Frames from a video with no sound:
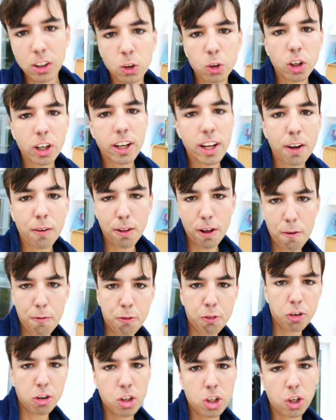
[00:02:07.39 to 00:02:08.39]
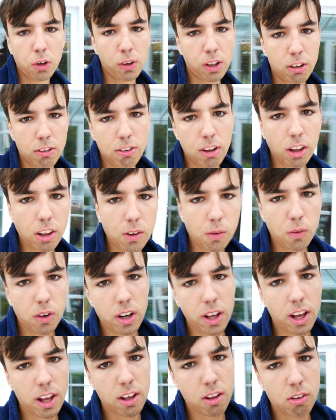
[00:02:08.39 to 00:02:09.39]
try out that fun joke. I'll tell you what
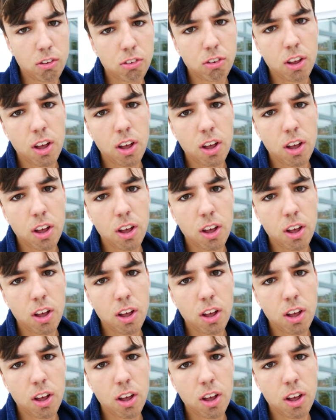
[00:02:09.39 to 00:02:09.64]
it is